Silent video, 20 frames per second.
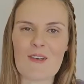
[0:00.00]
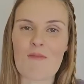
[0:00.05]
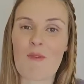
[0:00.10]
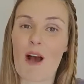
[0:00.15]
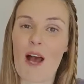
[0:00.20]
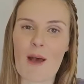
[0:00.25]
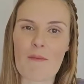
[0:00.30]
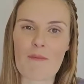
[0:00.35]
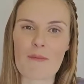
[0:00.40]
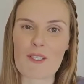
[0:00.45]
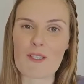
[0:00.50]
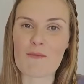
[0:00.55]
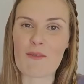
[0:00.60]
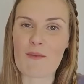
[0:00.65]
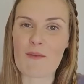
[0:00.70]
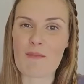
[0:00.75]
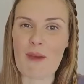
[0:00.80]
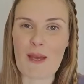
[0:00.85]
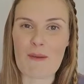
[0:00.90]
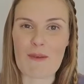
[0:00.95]
what happens
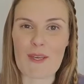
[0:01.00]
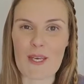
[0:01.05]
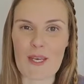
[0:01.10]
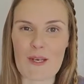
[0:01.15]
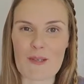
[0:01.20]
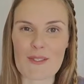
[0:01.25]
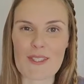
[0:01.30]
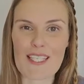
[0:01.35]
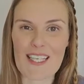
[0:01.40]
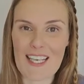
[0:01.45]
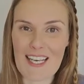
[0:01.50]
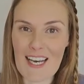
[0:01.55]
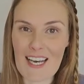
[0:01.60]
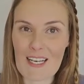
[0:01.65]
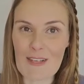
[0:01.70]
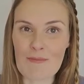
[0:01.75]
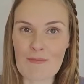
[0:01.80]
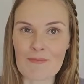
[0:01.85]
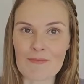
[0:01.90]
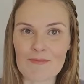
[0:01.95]
when baby girl's
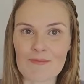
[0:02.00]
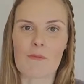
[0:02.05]
here.